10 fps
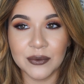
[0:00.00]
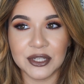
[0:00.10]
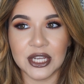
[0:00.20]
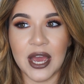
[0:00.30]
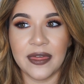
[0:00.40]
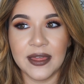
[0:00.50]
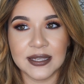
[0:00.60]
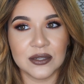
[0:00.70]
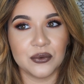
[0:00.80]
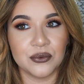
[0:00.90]
which I think
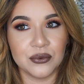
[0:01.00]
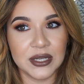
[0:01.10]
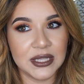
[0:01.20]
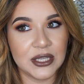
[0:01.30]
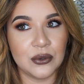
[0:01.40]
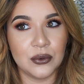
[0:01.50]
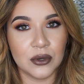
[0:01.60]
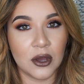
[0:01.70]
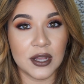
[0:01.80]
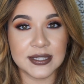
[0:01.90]
is a really cool
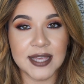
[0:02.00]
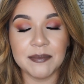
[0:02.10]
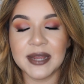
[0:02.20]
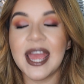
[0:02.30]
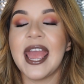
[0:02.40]
concept.